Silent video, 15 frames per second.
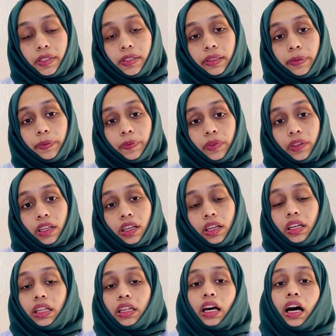
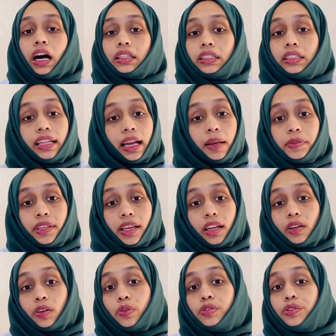The other types
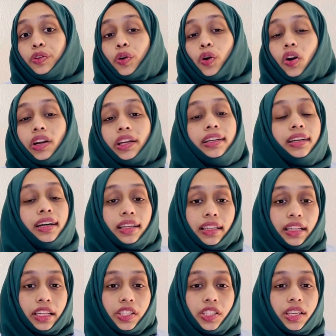can cause chronic
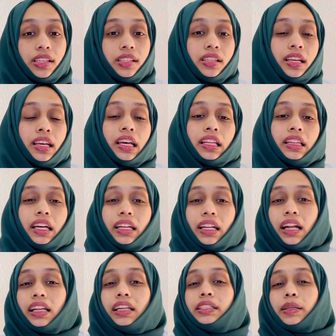conditions that
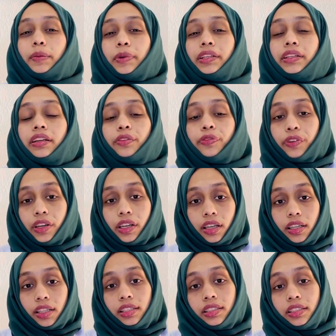are a little bit
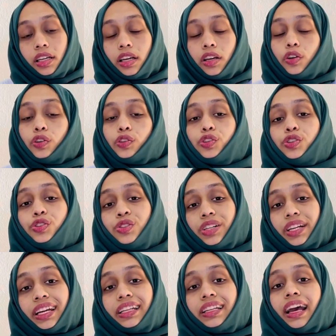difficult to
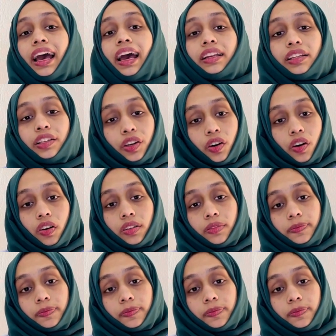treat and cure.